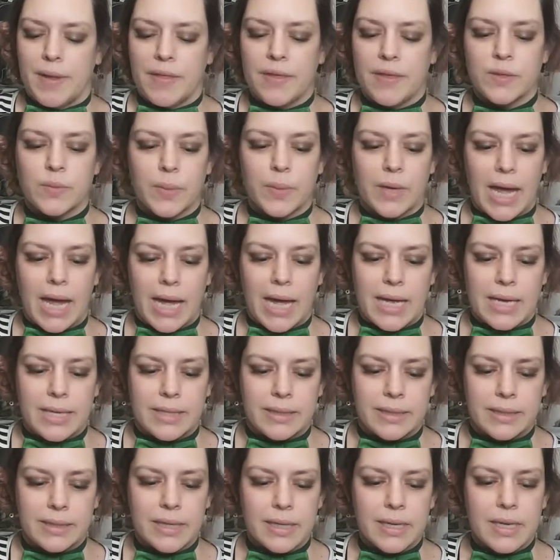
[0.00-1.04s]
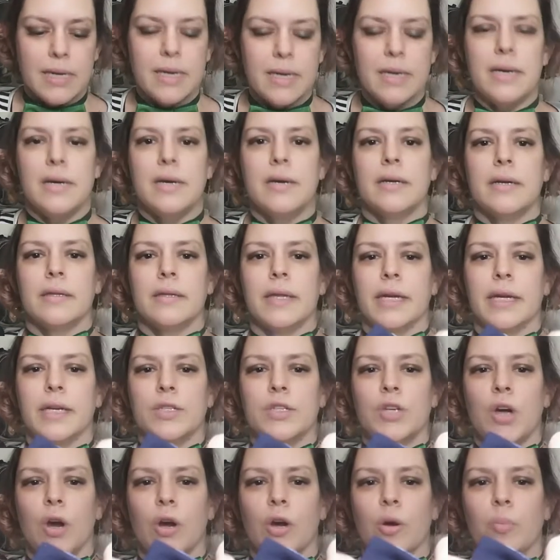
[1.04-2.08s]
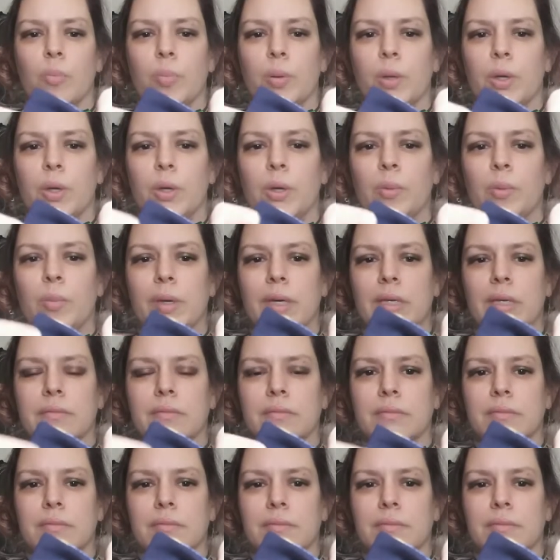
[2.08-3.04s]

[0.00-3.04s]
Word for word: And this one has like a darker blue, but